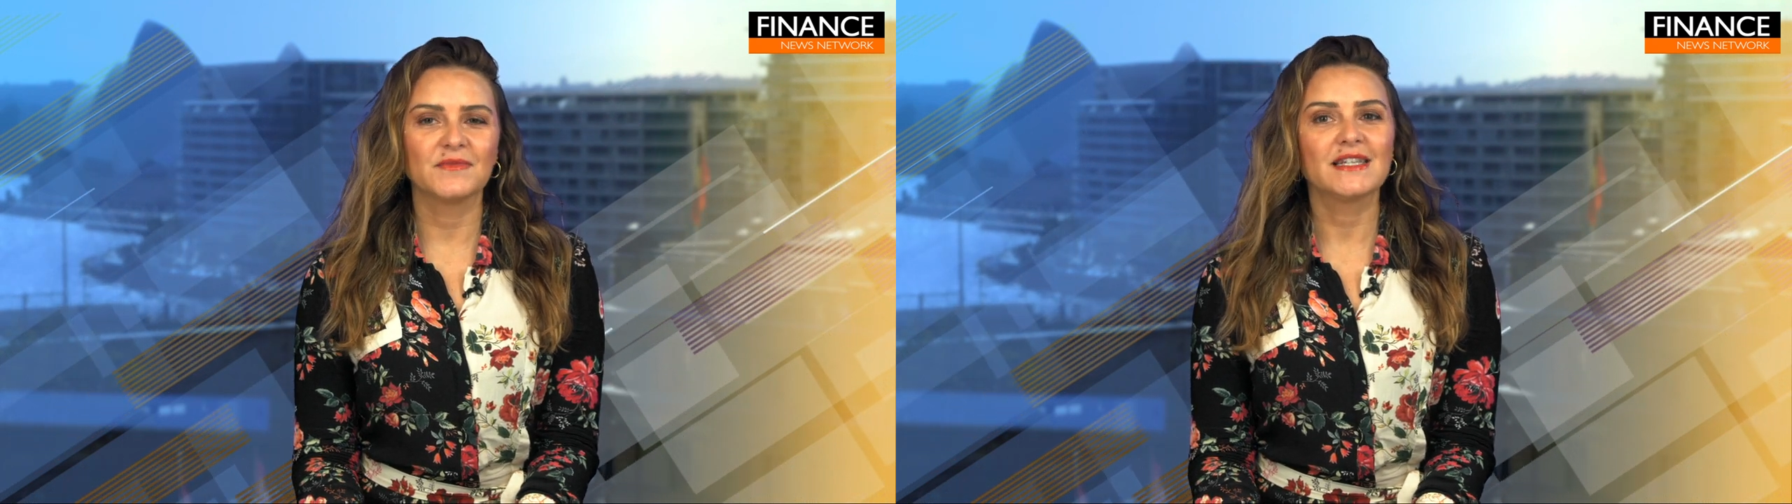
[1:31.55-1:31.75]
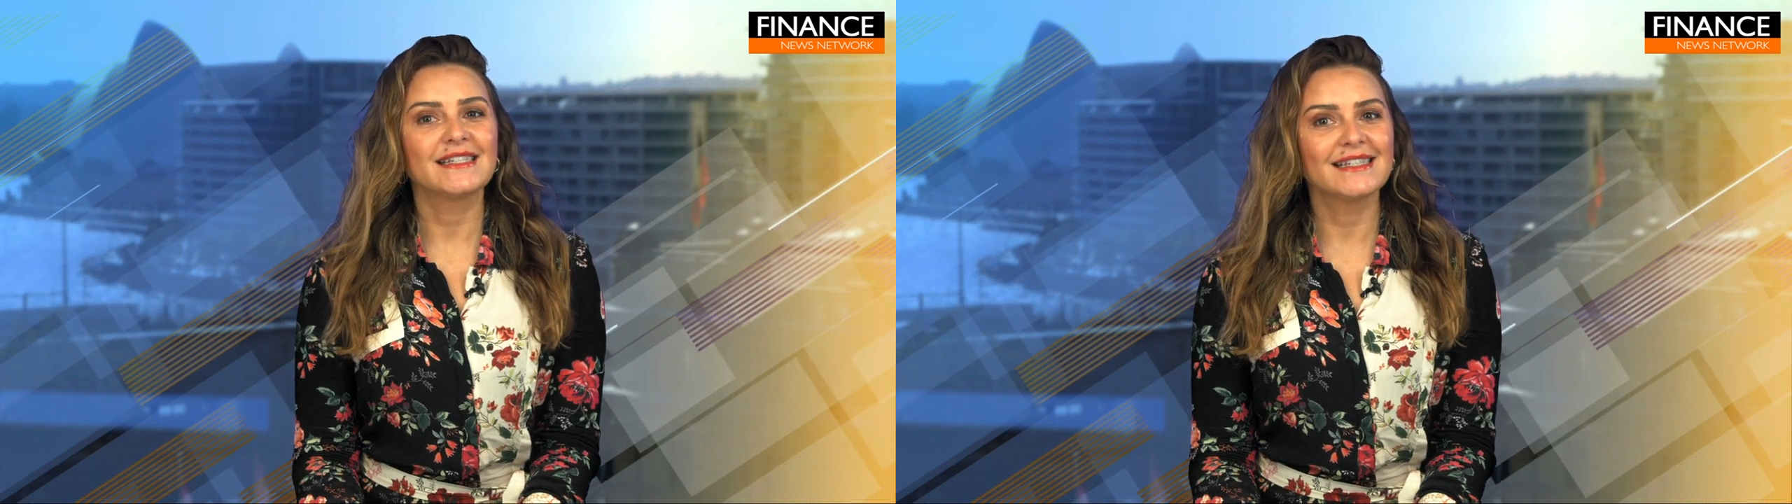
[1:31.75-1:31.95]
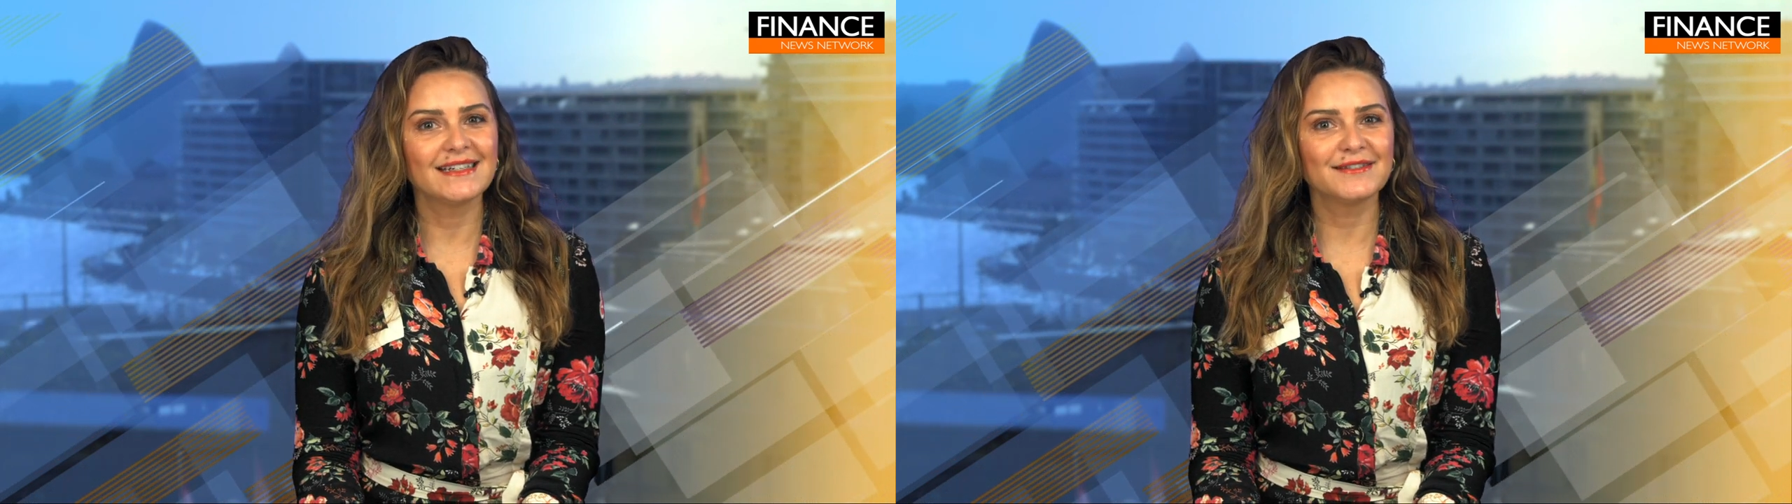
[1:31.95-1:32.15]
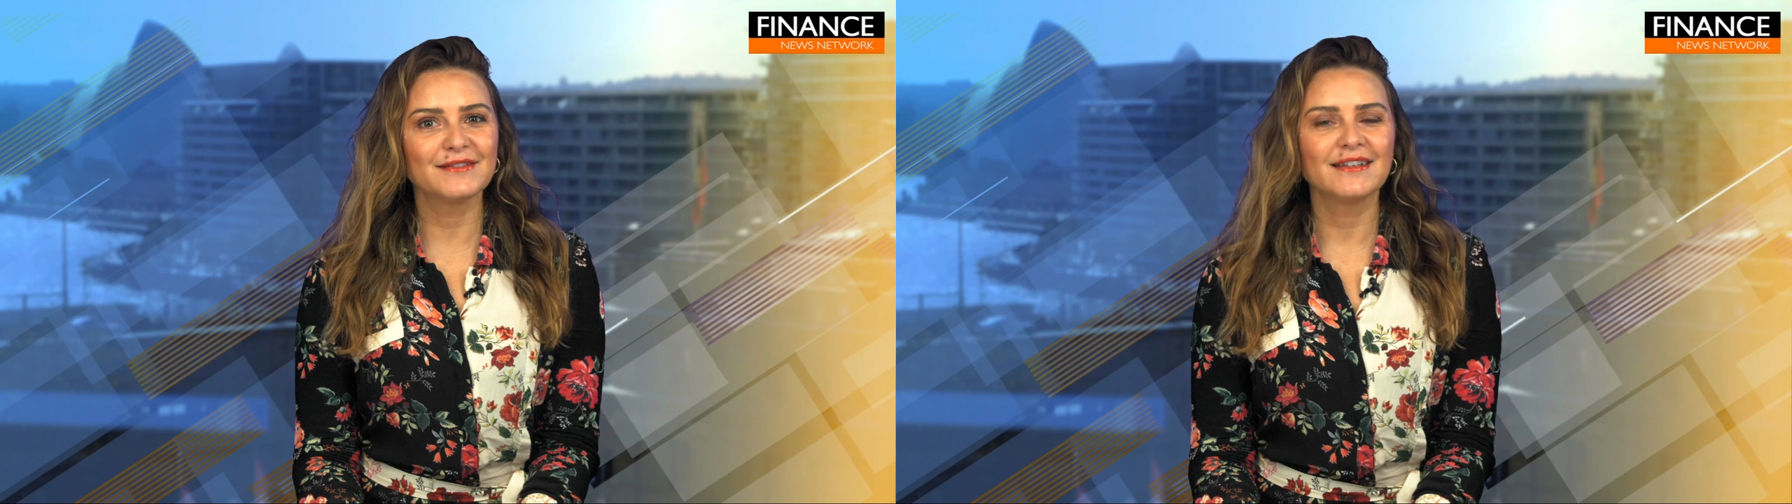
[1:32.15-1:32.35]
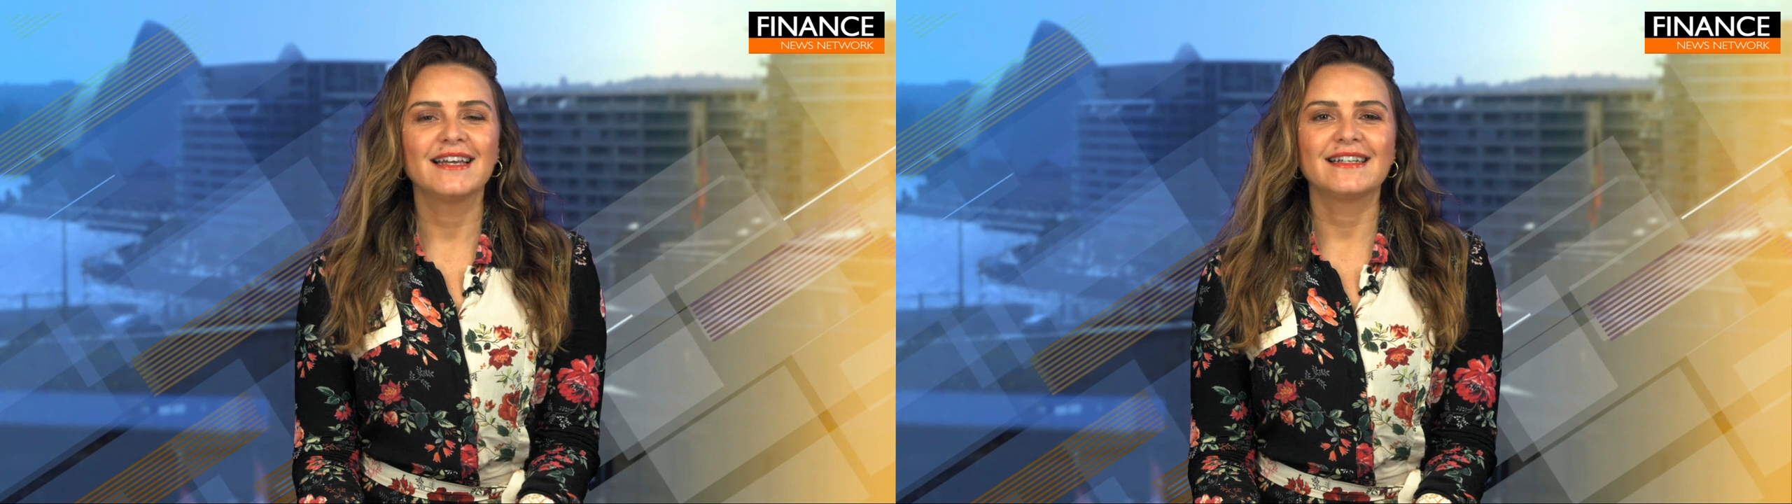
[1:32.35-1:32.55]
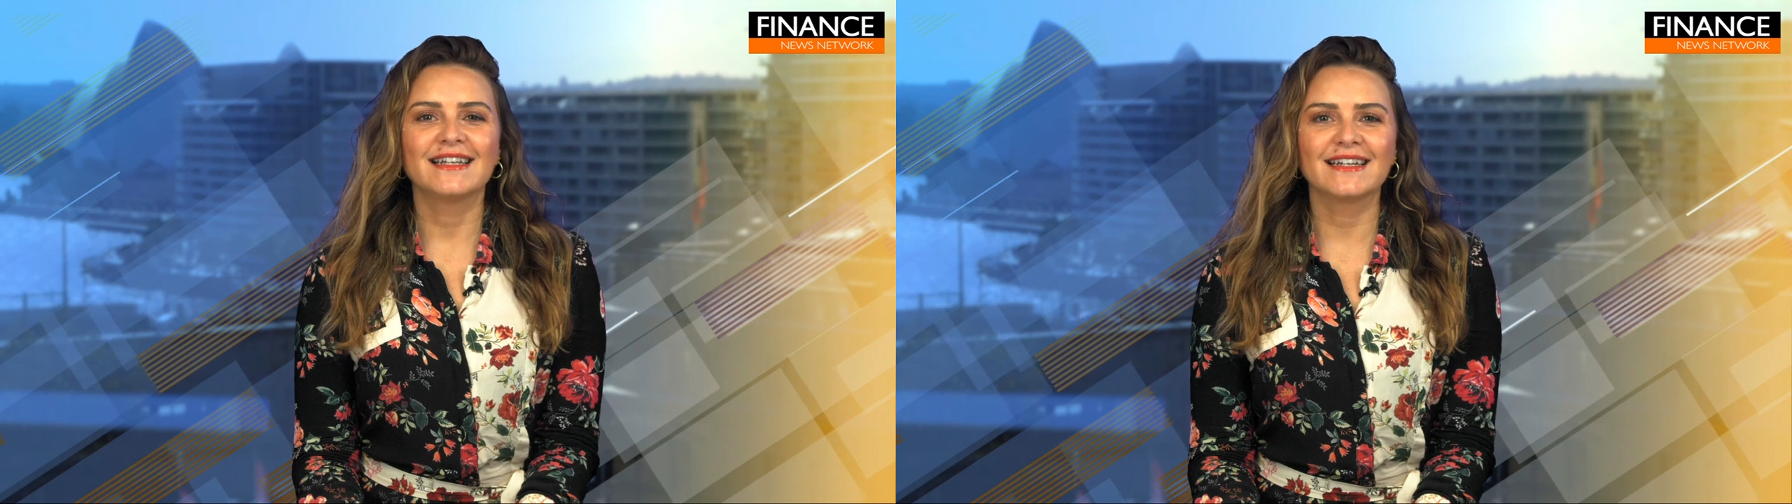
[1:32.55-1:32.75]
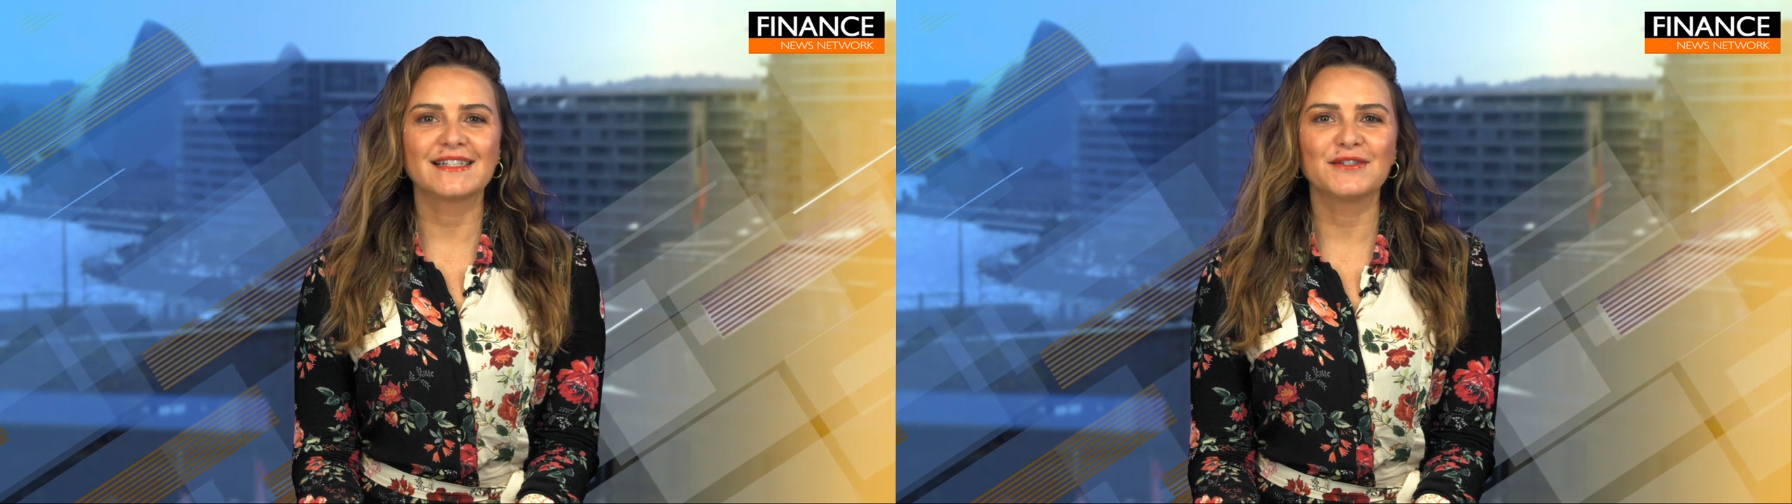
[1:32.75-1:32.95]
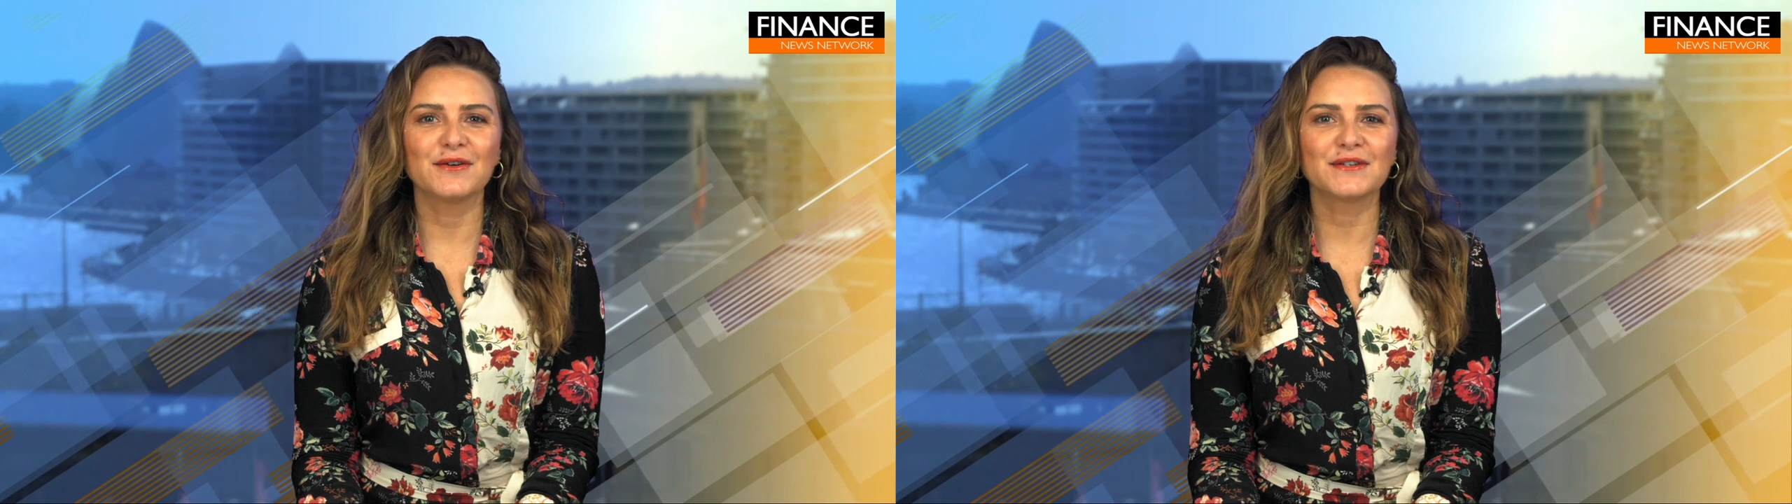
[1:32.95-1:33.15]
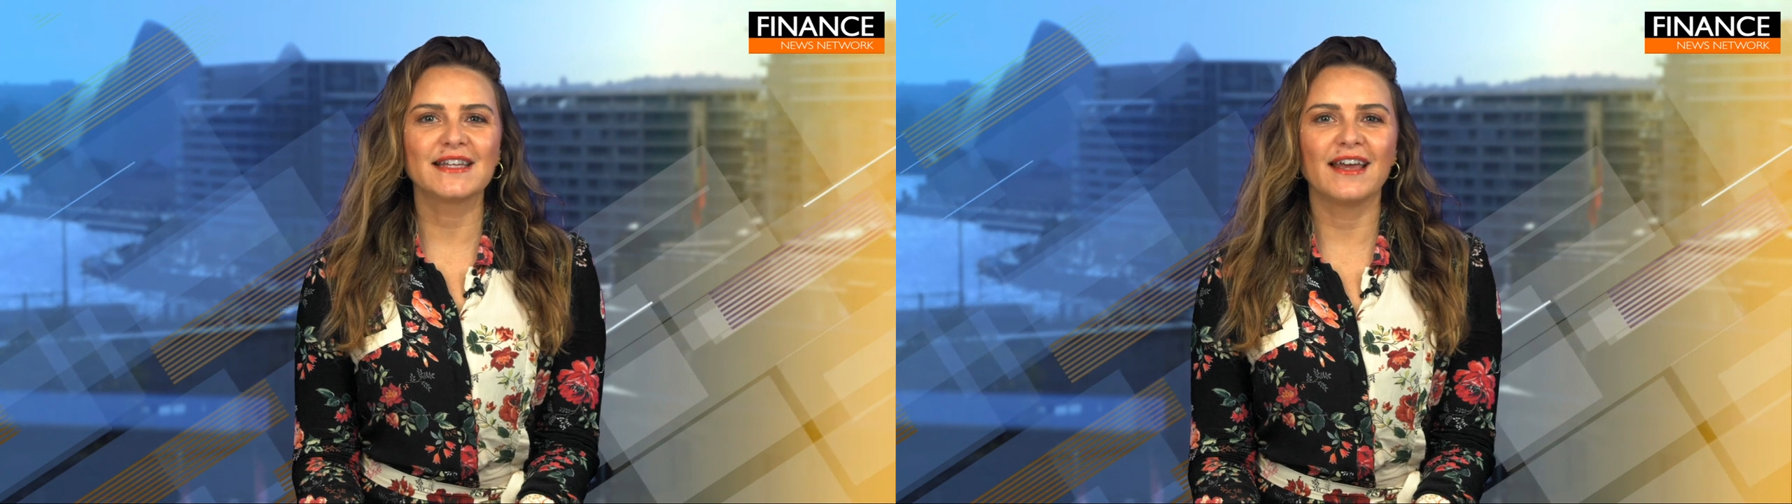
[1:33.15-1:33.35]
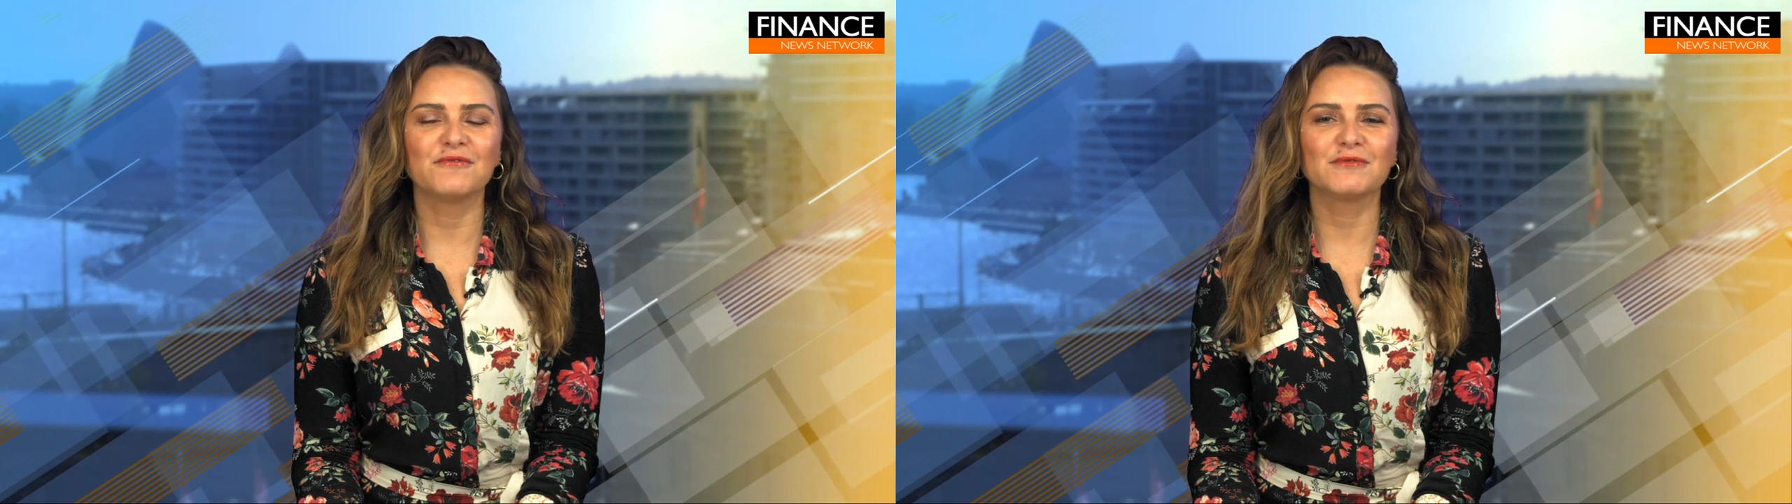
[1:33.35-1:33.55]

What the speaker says: Still, tech stocks and